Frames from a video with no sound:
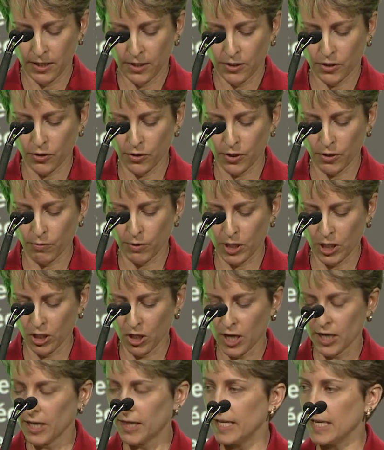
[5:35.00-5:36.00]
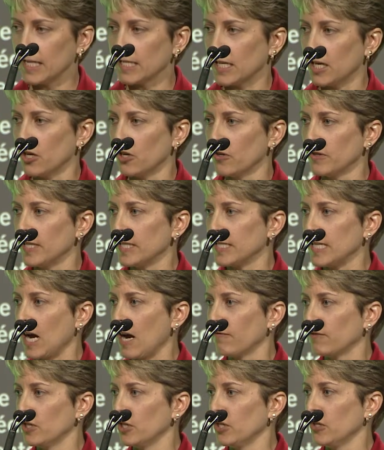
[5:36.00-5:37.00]
So there were a lot of things I heard this
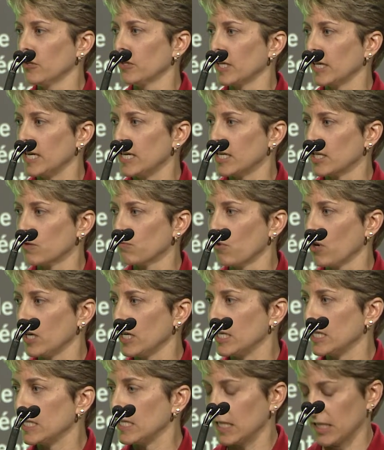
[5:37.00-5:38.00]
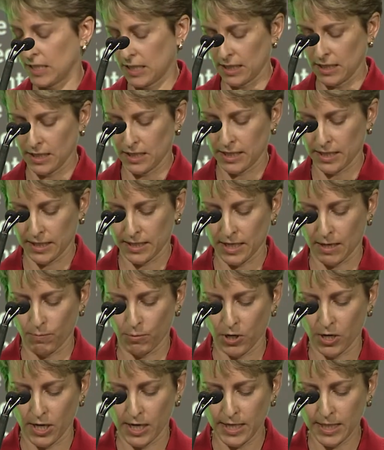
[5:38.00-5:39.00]
afternoon that I just wanted to
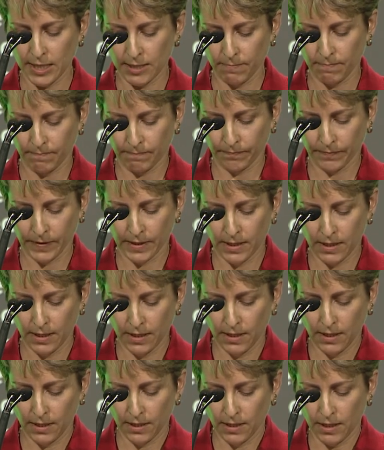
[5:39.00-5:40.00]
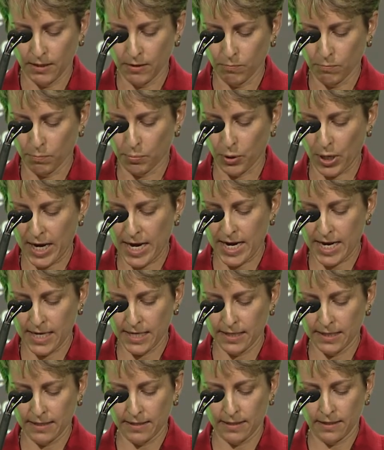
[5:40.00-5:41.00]
summarize.
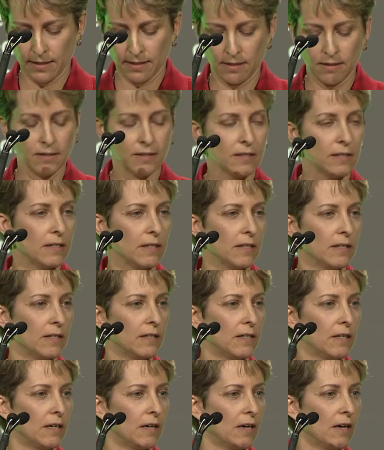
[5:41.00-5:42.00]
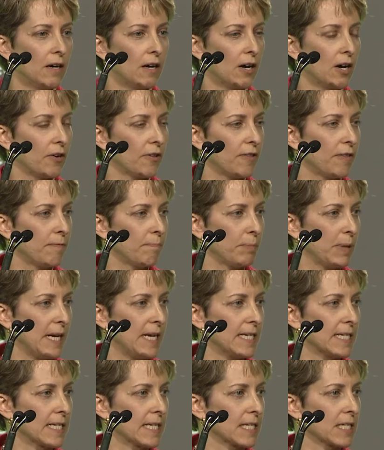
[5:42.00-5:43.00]
Brands are
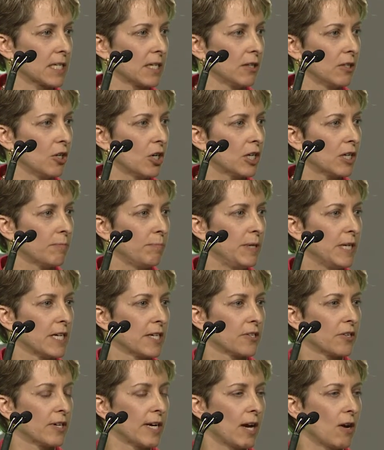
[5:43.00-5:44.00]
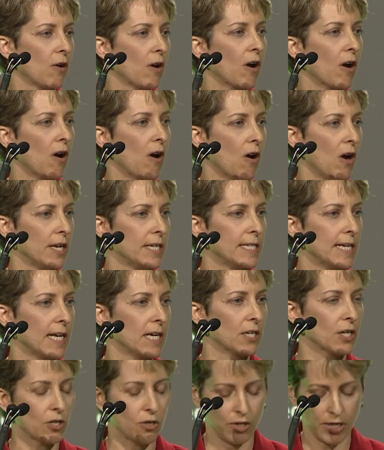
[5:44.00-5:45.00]
places to look because they're now
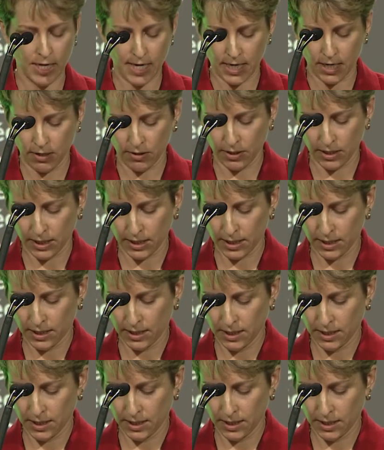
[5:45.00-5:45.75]
content creators.